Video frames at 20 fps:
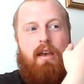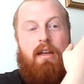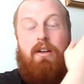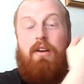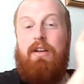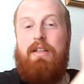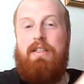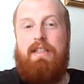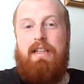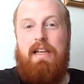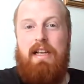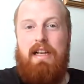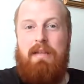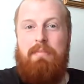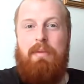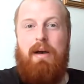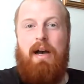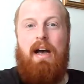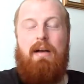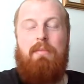and
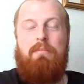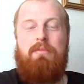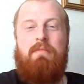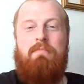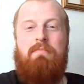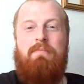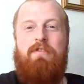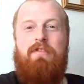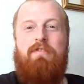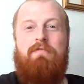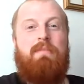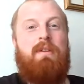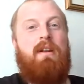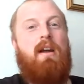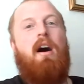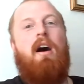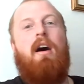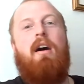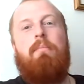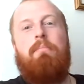ideally perhaps a
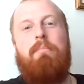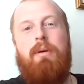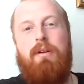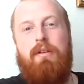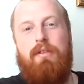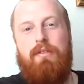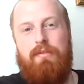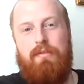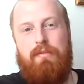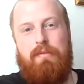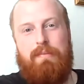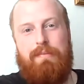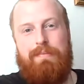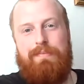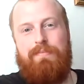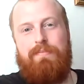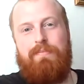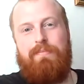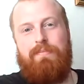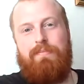movement up
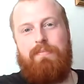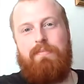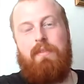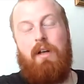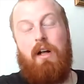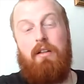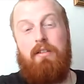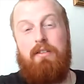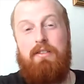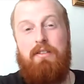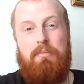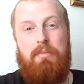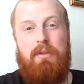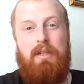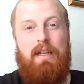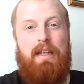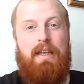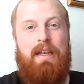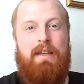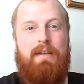
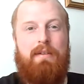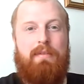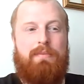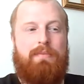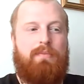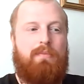ultimately.